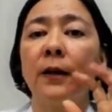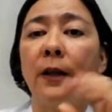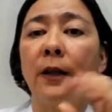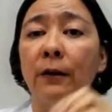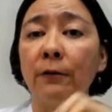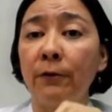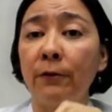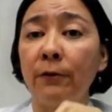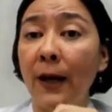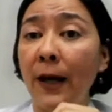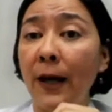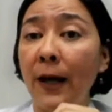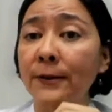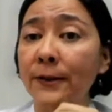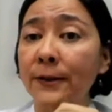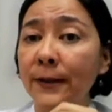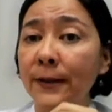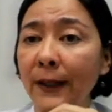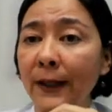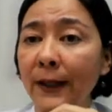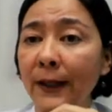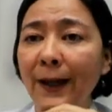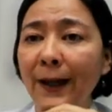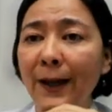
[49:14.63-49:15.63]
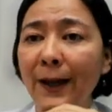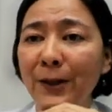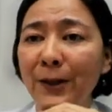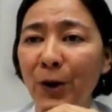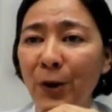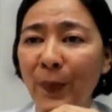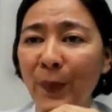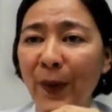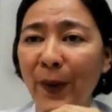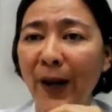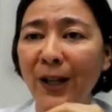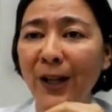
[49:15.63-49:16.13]
Let's say that your
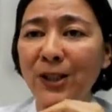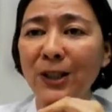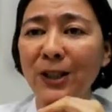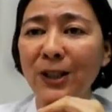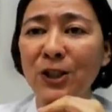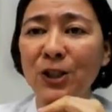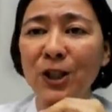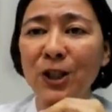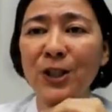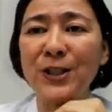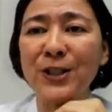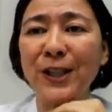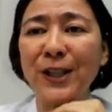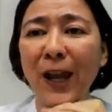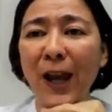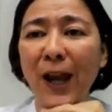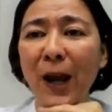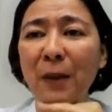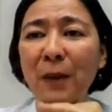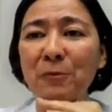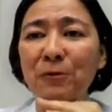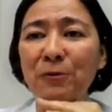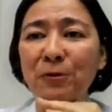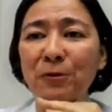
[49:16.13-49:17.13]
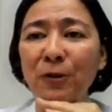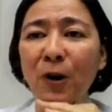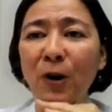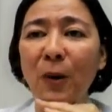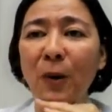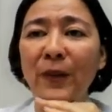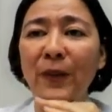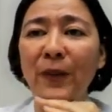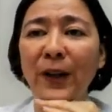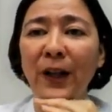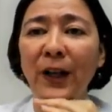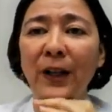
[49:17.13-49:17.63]
patient just came
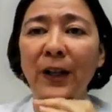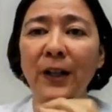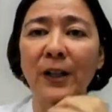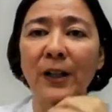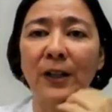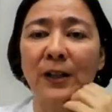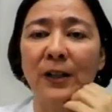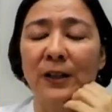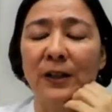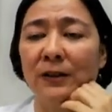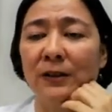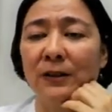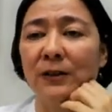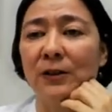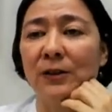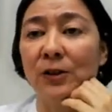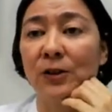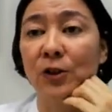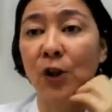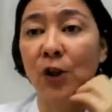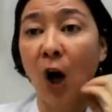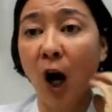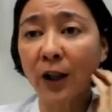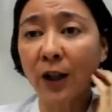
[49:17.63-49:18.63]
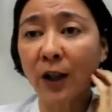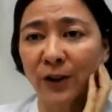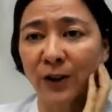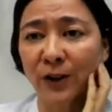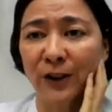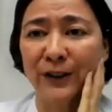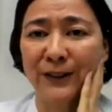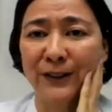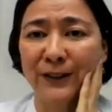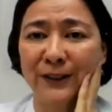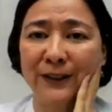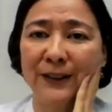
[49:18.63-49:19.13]
from their
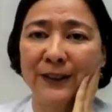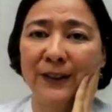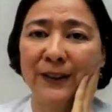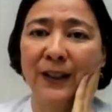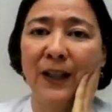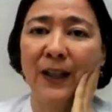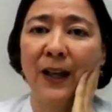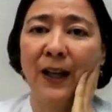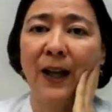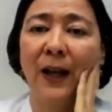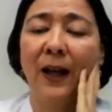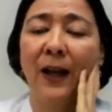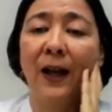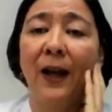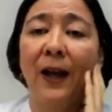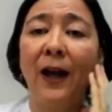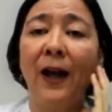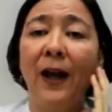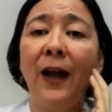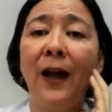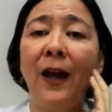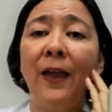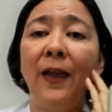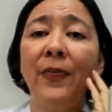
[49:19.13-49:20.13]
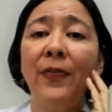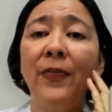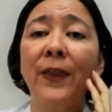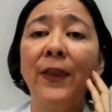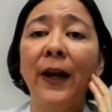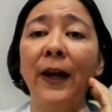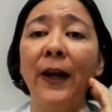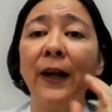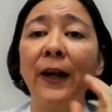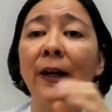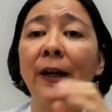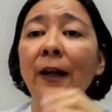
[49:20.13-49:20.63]
doctor and
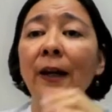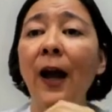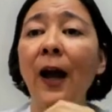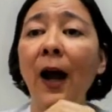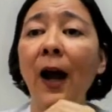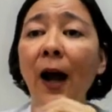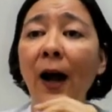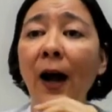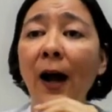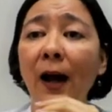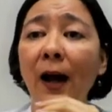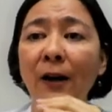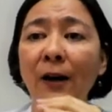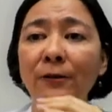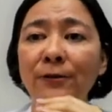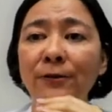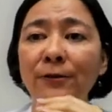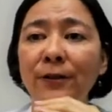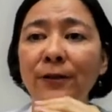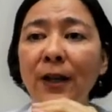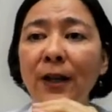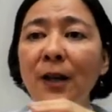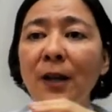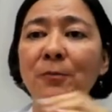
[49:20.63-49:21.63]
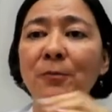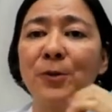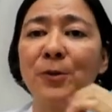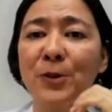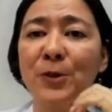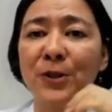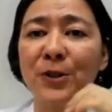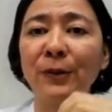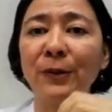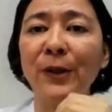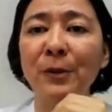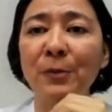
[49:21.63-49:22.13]
they have a
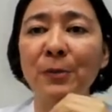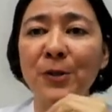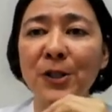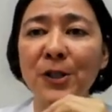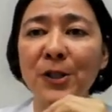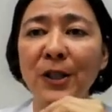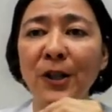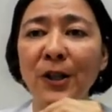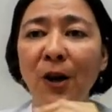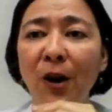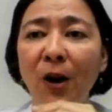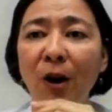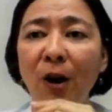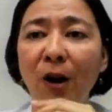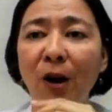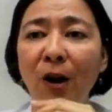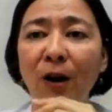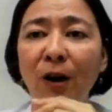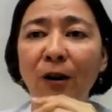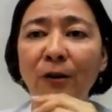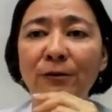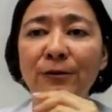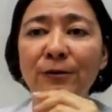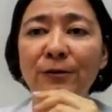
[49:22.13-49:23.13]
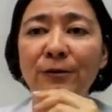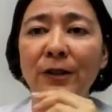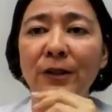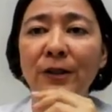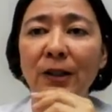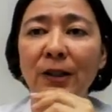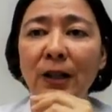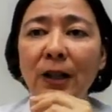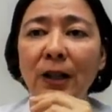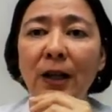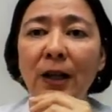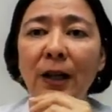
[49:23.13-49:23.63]
prescription of
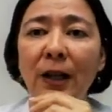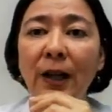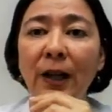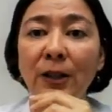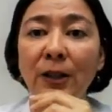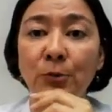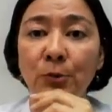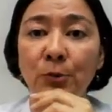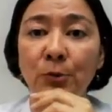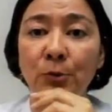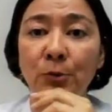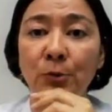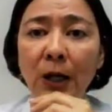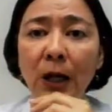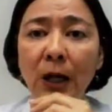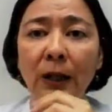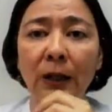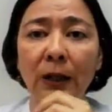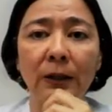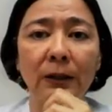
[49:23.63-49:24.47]
a drug.